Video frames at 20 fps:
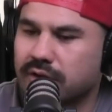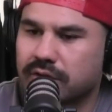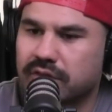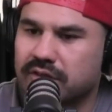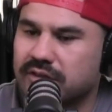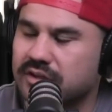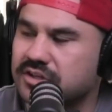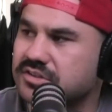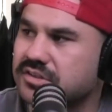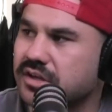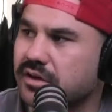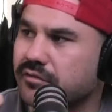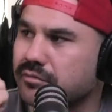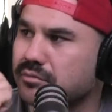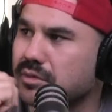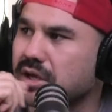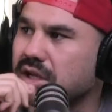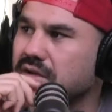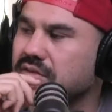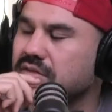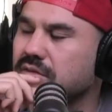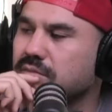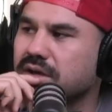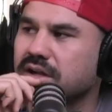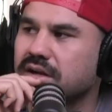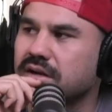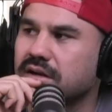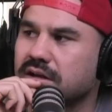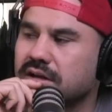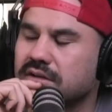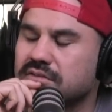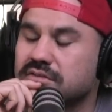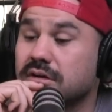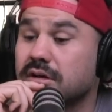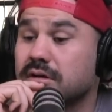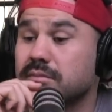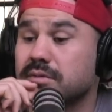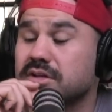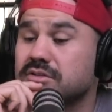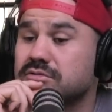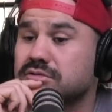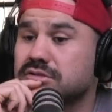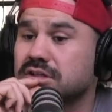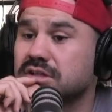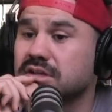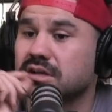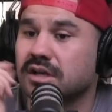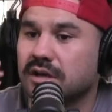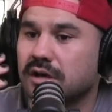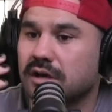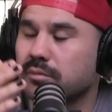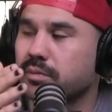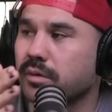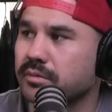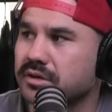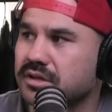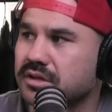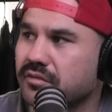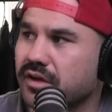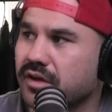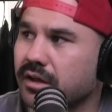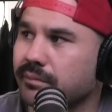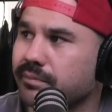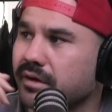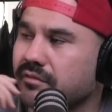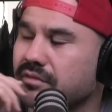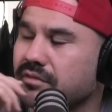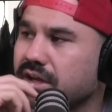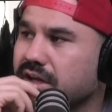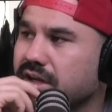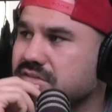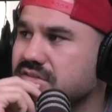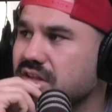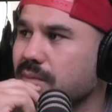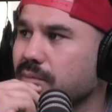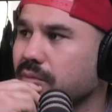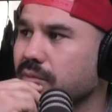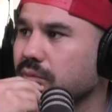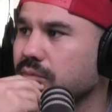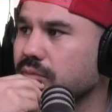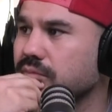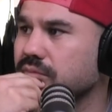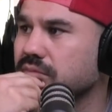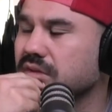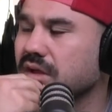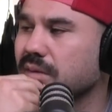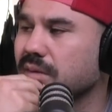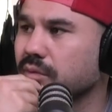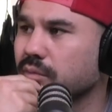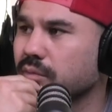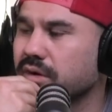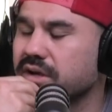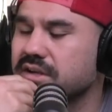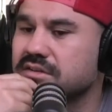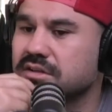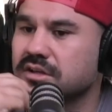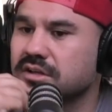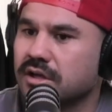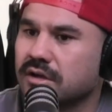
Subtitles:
I think they're just having meetings about it now. So it'll be interesting. It'll probably develop over the next couple of weeks.